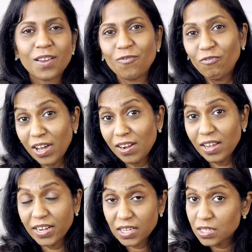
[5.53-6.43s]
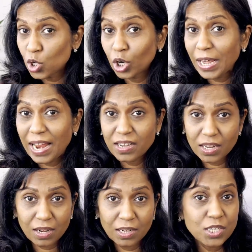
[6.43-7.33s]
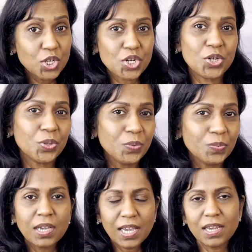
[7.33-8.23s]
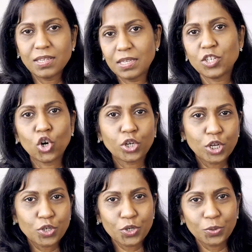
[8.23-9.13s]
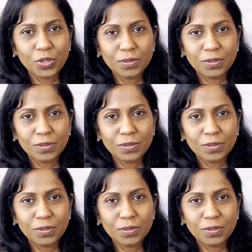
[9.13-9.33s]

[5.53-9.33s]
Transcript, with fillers: Well, it is not entirely true. Here is the shocking truth.